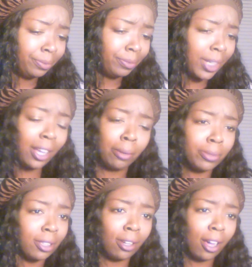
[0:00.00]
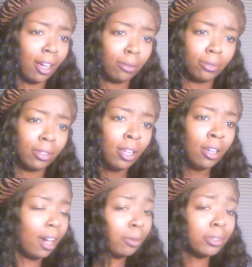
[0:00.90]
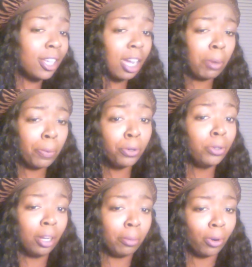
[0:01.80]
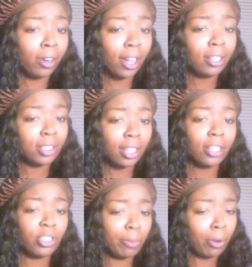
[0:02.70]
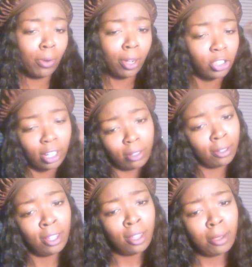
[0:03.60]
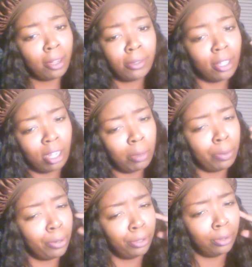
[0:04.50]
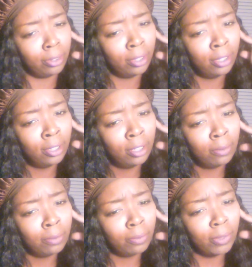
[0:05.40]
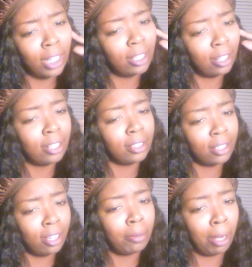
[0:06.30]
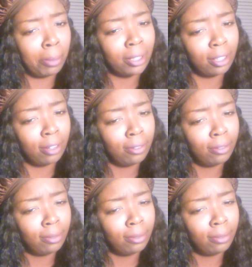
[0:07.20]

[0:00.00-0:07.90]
damn! I don't think I'm a prude anymore. I just answered my own question. I don't think I'm a prude. I think I just care about myself.